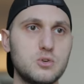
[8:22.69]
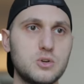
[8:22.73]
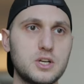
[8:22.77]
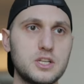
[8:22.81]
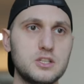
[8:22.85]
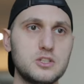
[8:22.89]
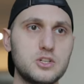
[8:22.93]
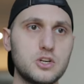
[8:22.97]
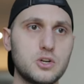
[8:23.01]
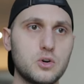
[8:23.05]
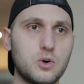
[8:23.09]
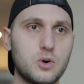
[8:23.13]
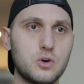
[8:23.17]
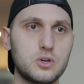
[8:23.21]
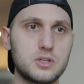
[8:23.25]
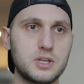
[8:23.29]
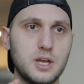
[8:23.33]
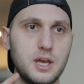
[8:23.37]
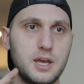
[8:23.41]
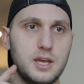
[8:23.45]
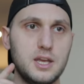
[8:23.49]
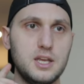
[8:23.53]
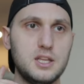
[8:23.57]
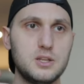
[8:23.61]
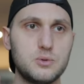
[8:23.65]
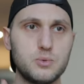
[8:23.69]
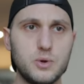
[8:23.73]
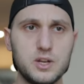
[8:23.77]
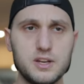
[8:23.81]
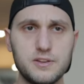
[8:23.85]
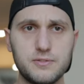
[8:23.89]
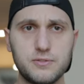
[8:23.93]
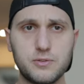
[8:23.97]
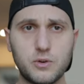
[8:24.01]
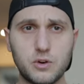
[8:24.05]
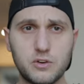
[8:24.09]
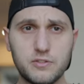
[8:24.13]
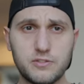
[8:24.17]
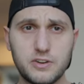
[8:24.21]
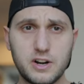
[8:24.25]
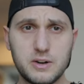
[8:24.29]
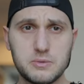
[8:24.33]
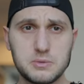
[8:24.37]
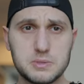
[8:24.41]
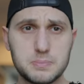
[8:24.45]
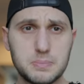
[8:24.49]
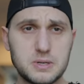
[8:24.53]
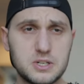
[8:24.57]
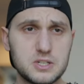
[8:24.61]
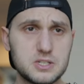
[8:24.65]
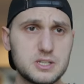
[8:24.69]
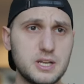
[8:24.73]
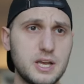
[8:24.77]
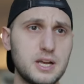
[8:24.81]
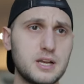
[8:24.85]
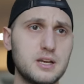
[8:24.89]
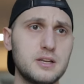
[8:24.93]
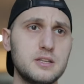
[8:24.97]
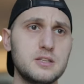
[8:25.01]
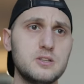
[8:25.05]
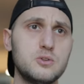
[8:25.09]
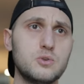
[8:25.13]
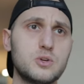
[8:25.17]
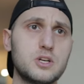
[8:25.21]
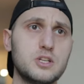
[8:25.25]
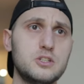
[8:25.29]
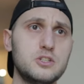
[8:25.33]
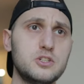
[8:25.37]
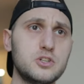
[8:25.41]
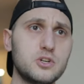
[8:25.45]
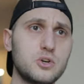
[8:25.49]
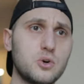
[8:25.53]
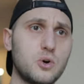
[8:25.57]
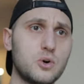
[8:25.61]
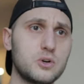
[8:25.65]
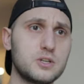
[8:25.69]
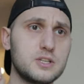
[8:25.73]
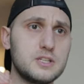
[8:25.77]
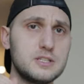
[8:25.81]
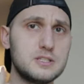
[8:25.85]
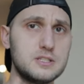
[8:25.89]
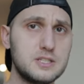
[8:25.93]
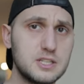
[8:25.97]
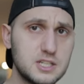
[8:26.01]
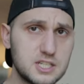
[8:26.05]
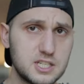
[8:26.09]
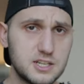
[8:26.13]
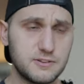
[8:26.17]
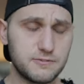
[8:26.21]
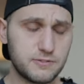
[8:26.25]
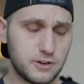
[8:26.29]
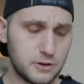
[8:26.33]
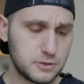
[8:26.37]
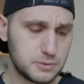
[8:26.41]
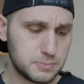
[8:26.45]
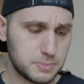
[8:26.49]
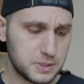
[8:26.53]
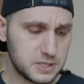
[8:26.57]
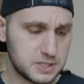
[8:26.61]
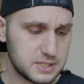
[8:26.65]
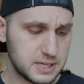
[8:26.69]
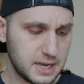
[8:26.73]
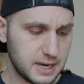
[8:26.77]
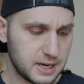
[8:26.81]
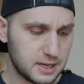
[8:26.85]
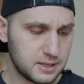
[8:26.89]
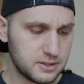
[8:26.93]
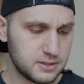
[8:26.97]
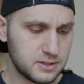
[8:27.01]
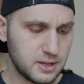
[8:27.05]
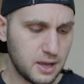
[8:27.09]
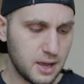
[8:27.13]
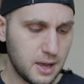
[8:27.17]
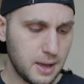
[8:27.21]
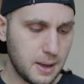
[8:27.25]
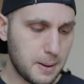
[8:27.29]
You can record in 24 frames per second, you can record in 60 frames per second,